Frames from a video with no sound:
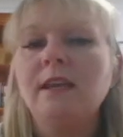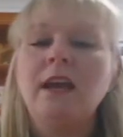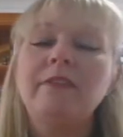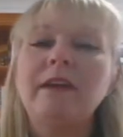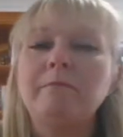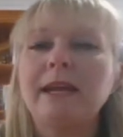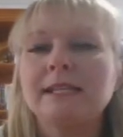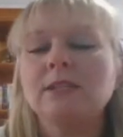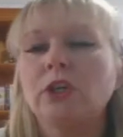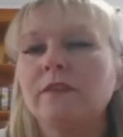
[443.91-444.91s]
and that makes
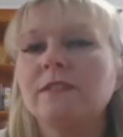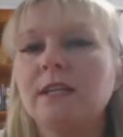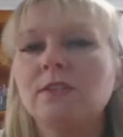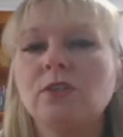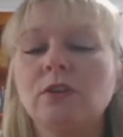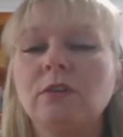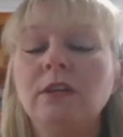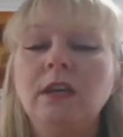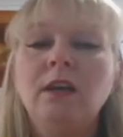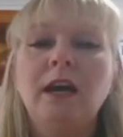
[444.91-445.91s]
a lot of sense too.
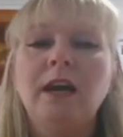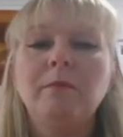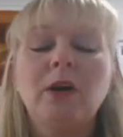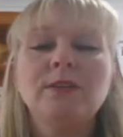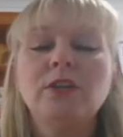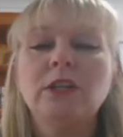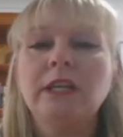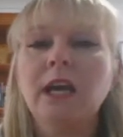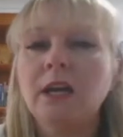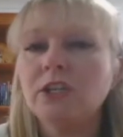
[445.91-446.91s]
Um, I certainly
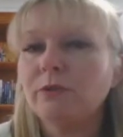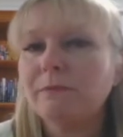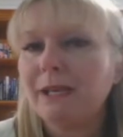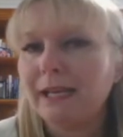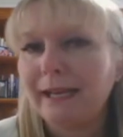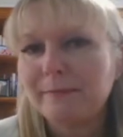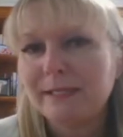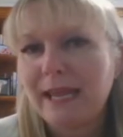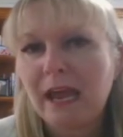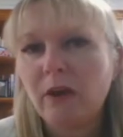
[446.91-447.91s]
can't do as many laps
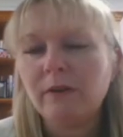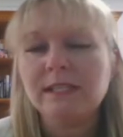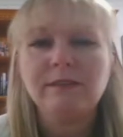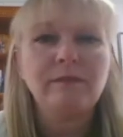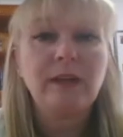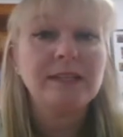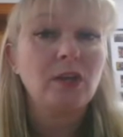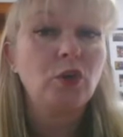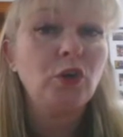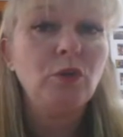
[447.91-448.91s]
now as if as I
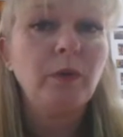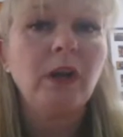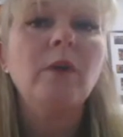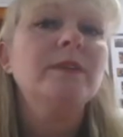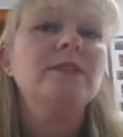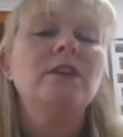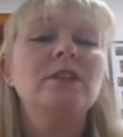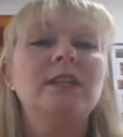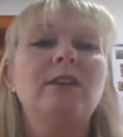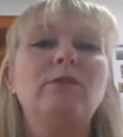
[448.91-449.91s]
could when I was
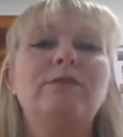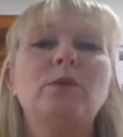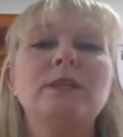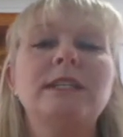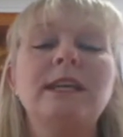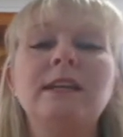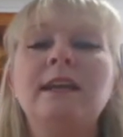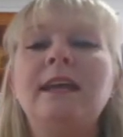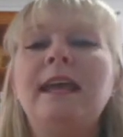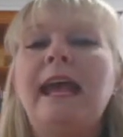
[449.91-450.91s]
13 or 14.
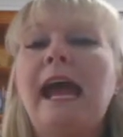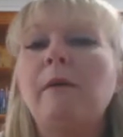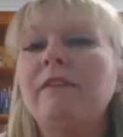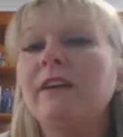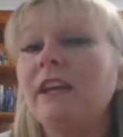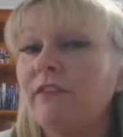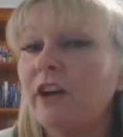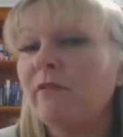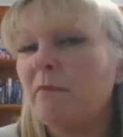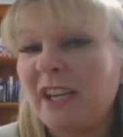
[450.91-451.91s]
However, if
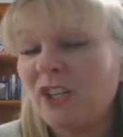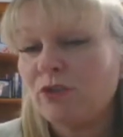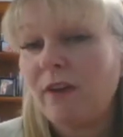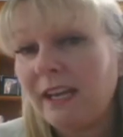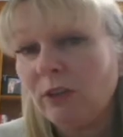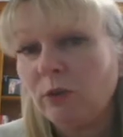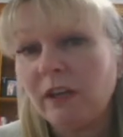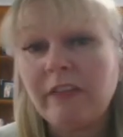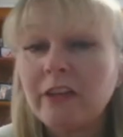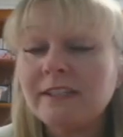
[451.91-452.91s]
I'd remained training all
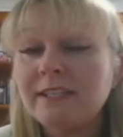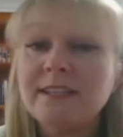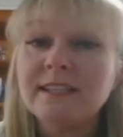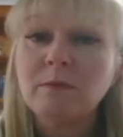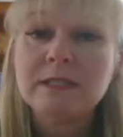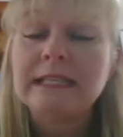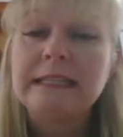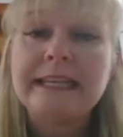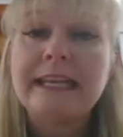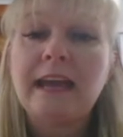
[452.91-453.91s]
of those years and was an
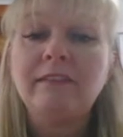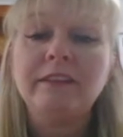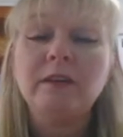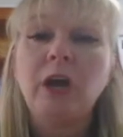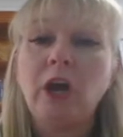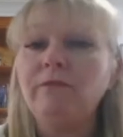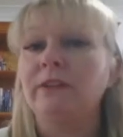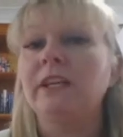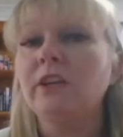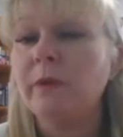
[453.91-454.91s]
elite athlete,
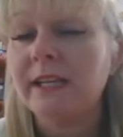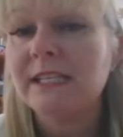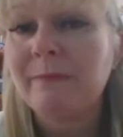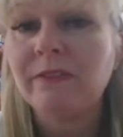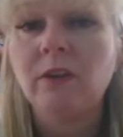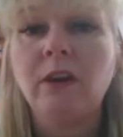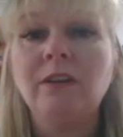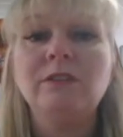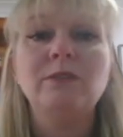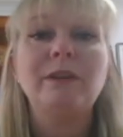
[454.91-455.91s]
hopefully you would expect that I
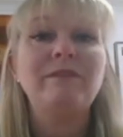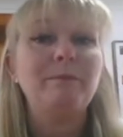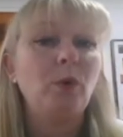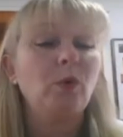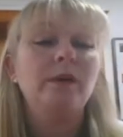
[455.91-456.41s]
could do even more.